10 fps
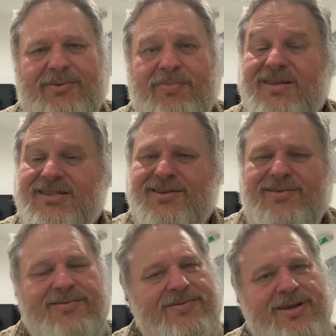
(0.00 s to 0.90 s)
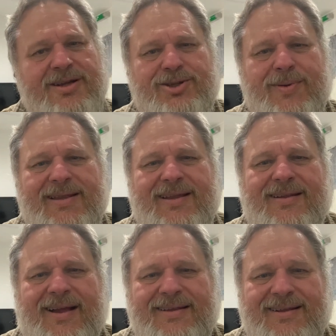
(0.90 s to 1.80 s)
but still
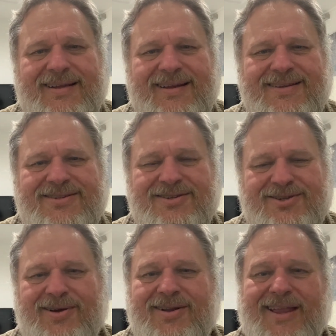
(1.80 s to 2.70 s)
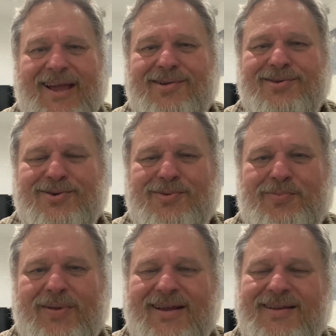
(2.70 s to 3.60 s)
29 degrees, so I cannot
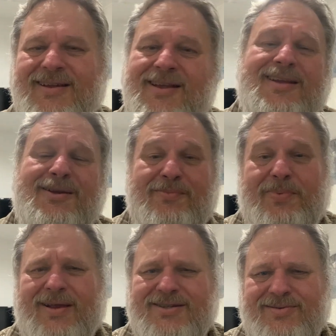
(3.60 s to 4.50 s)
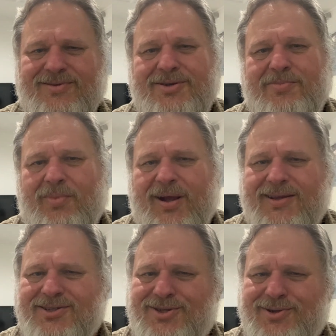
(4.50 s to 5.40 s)
complain. Brussels
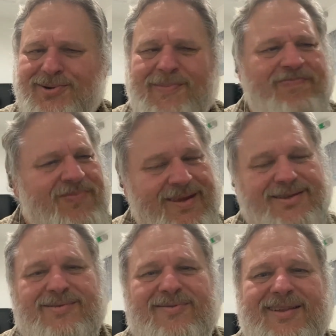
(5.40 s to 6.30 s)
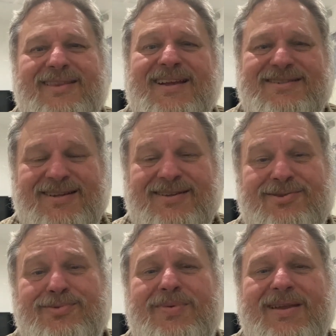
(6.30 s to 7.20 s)
-2, so fantastic
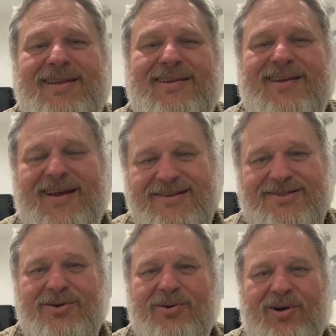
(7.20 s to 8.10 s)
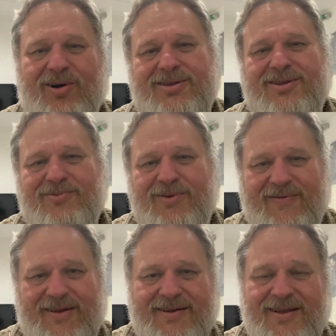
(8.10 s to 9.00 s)
to be in nice hot
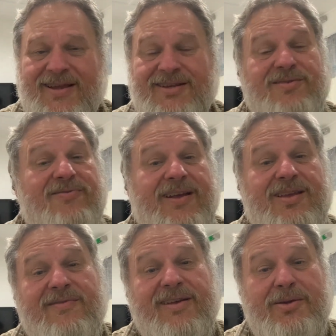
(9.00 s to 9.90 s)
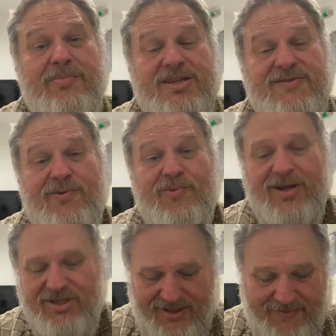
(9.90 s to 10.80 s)
weather. So thank you very much for
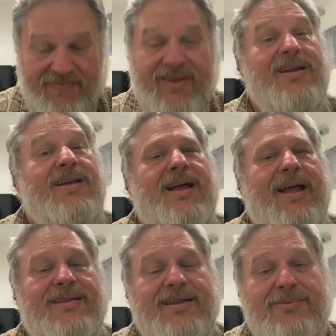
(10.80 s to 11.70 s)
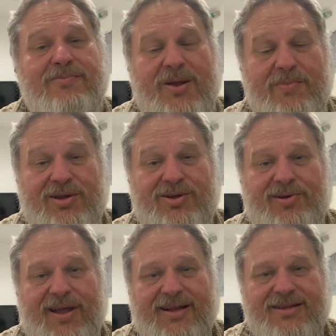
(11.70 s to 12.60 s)
watching, and remember to
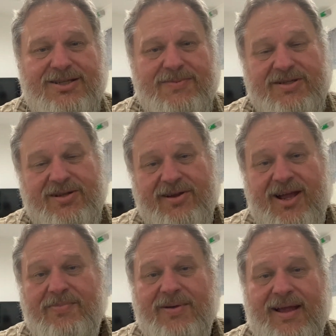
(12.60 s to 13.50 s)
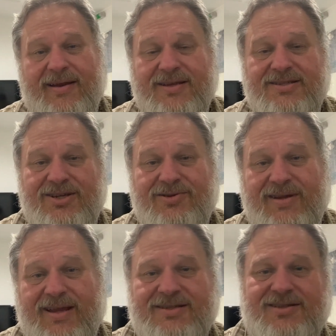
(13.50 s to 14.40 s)
like and subscribe, and I see you
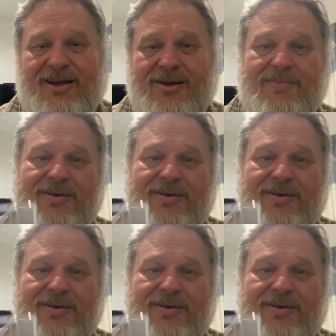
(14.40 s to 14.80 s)
next time.